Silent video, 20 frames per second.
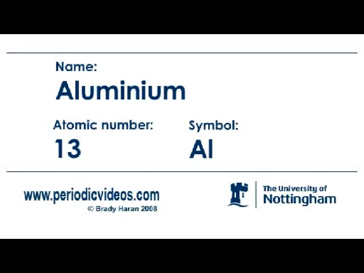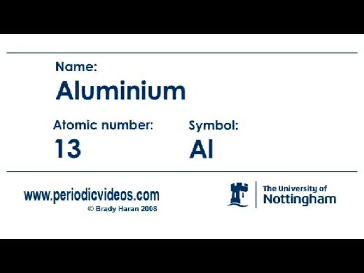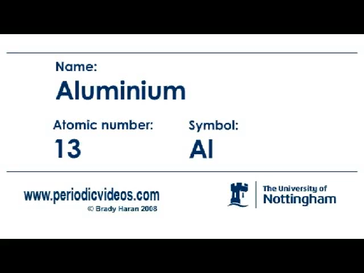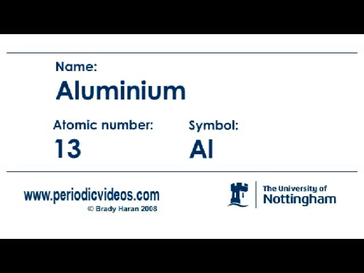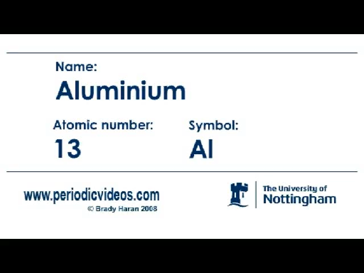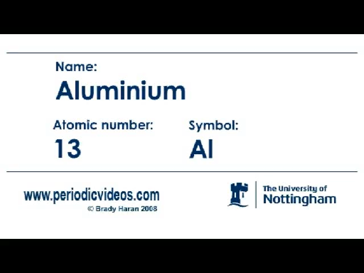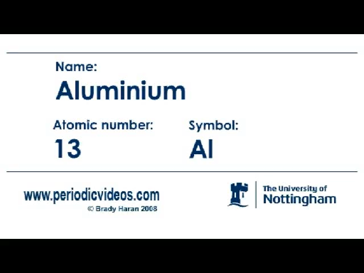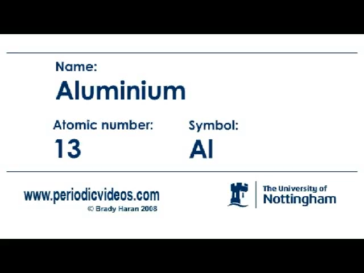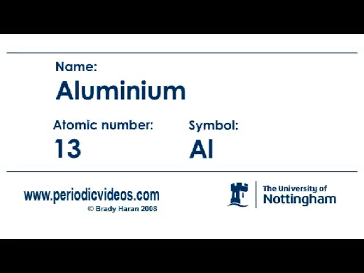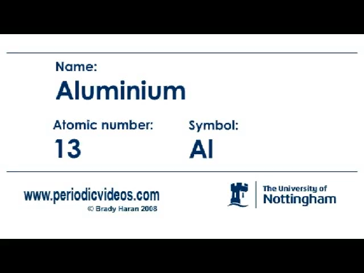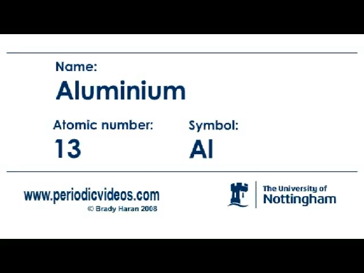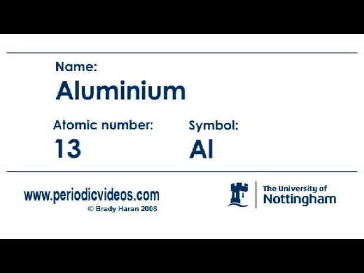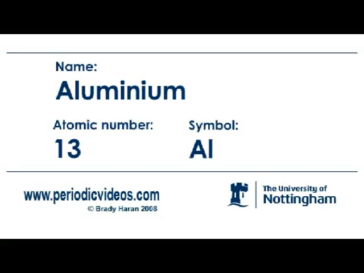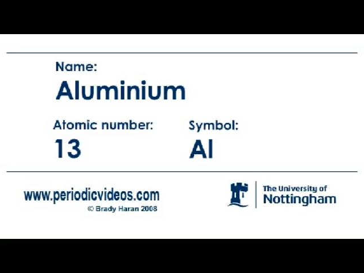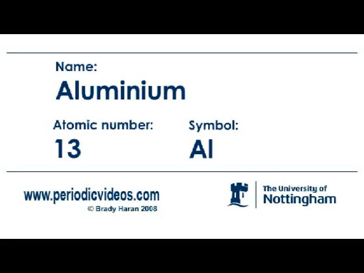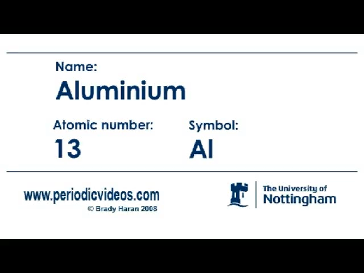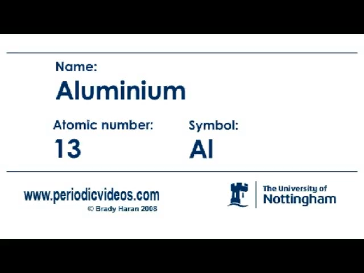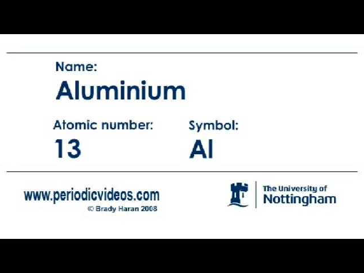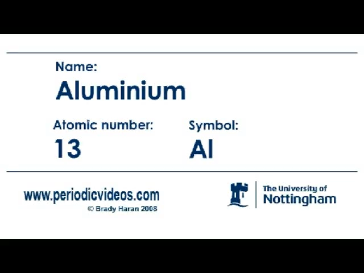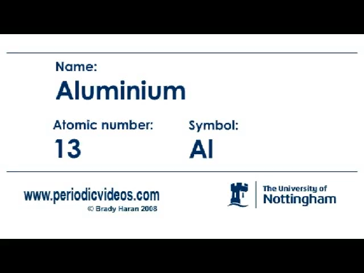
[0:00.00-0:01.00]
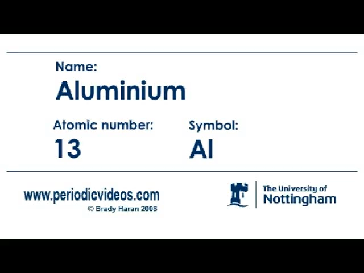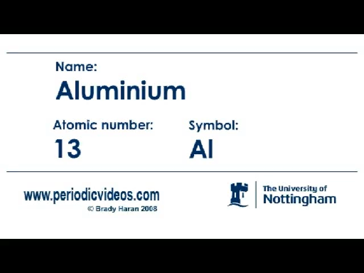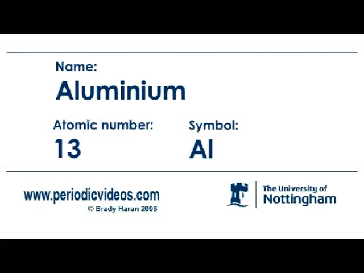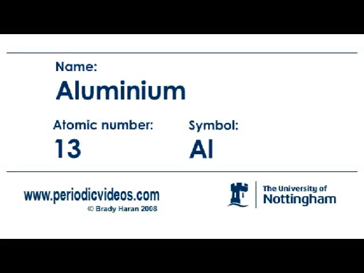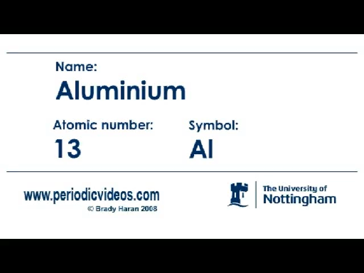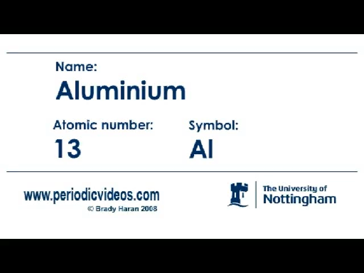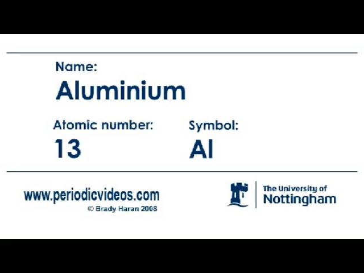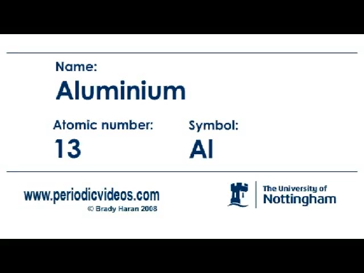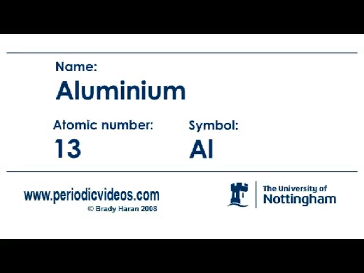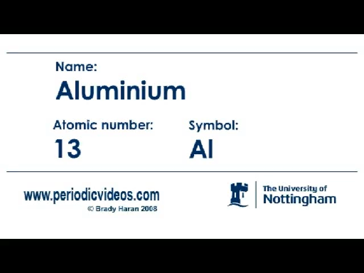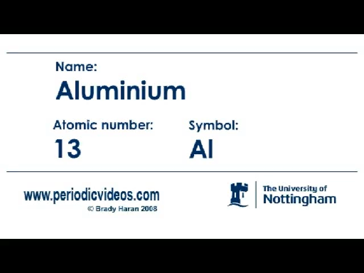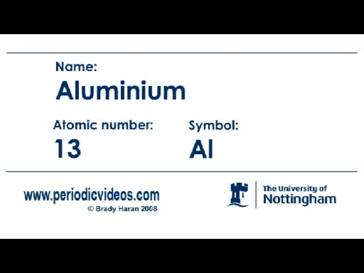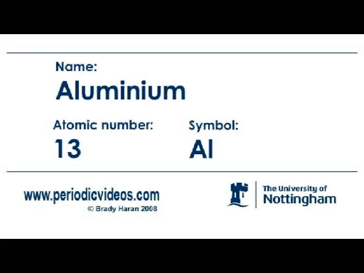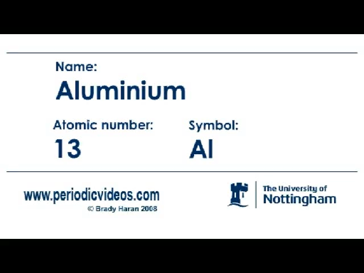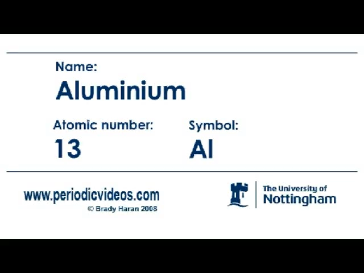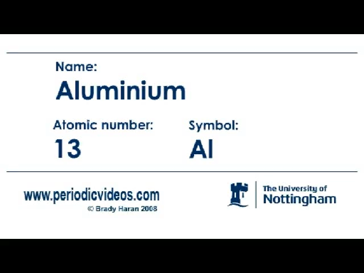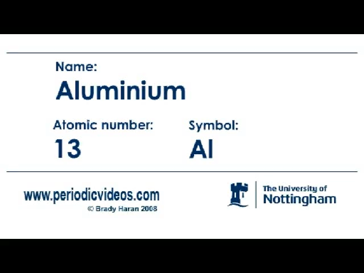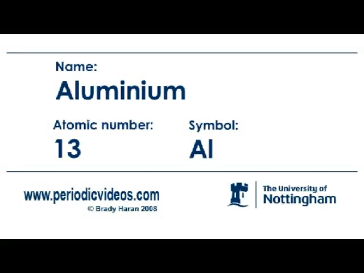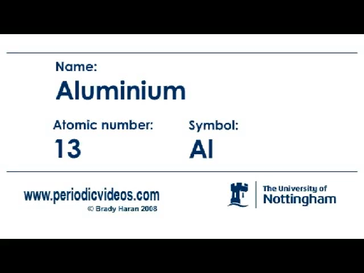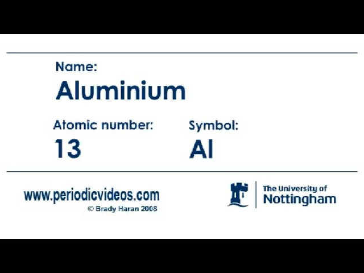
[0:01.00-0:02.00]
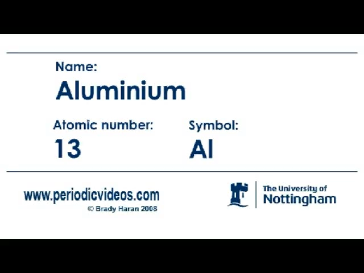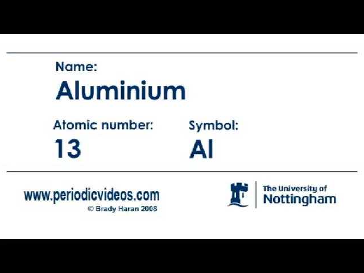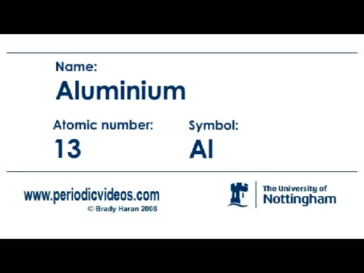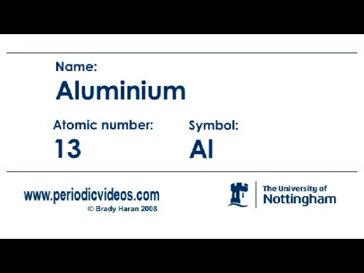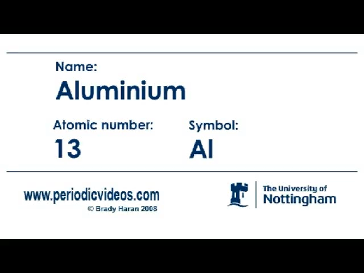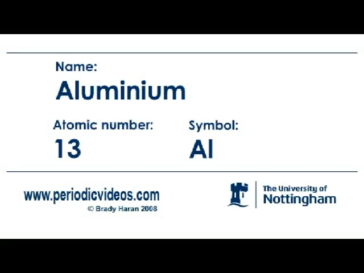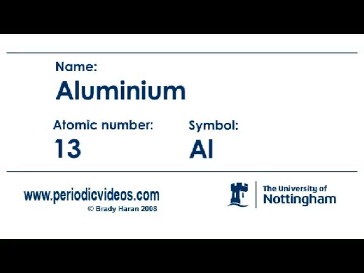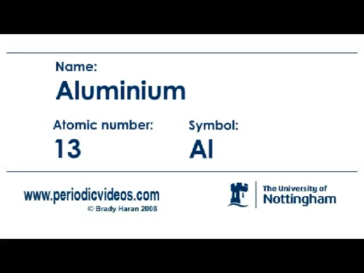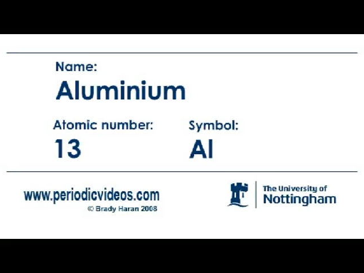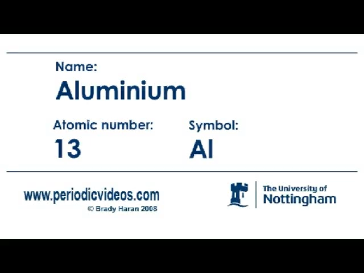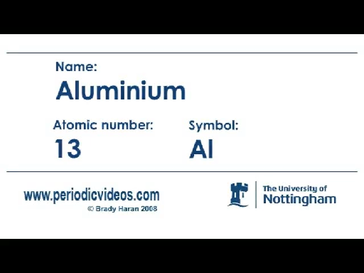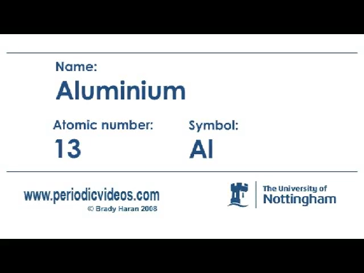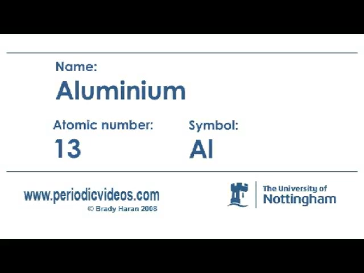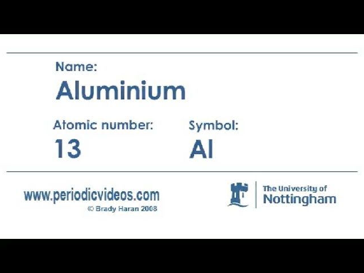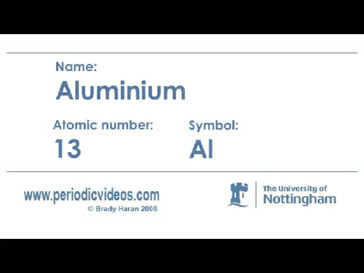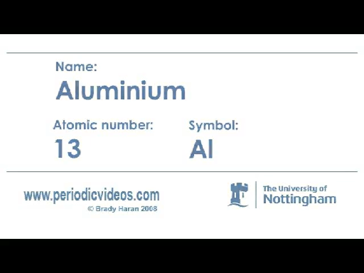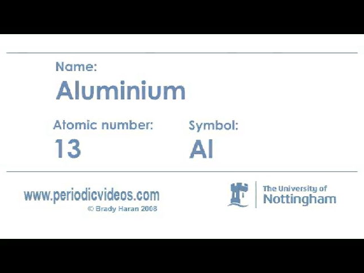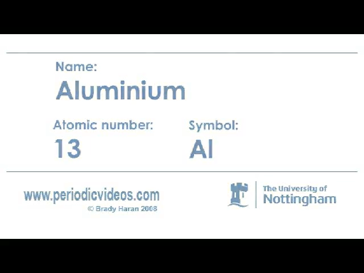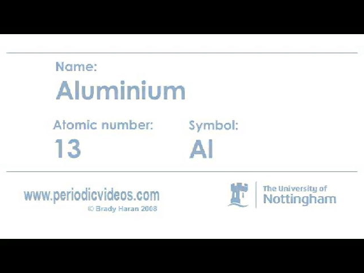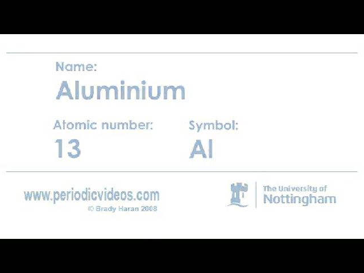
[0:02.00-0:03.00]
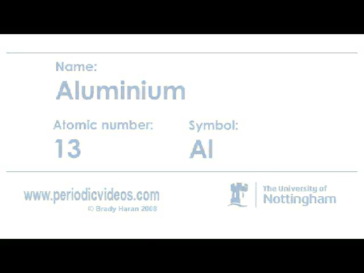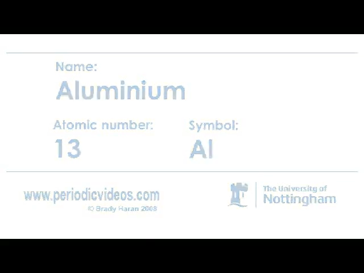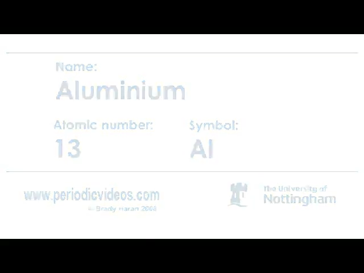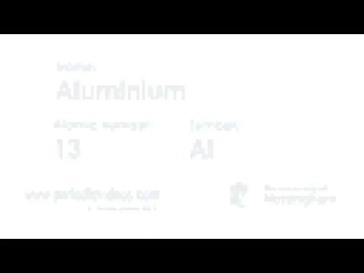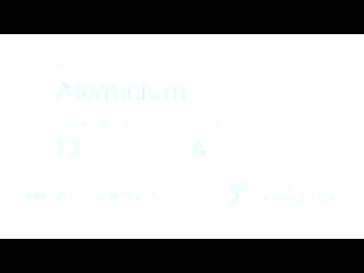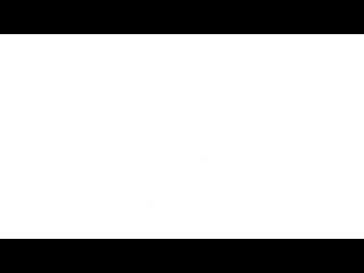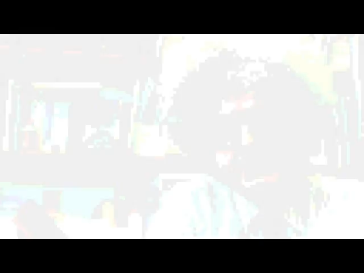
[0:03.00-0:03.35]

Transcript: Nobody's mouth can be seen.